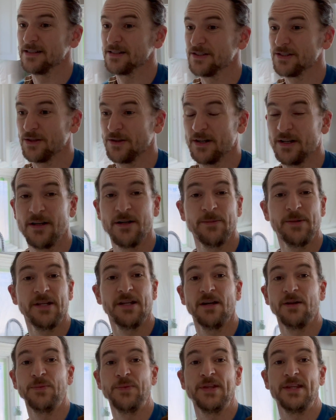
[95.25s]
So they're gonna be
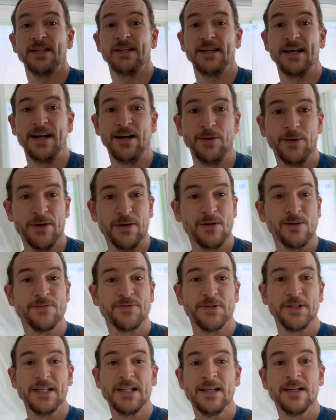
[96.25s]
done within the hour,
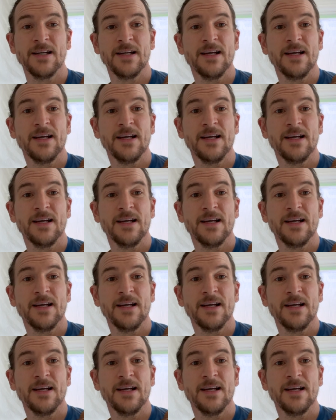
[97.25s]
hopefully.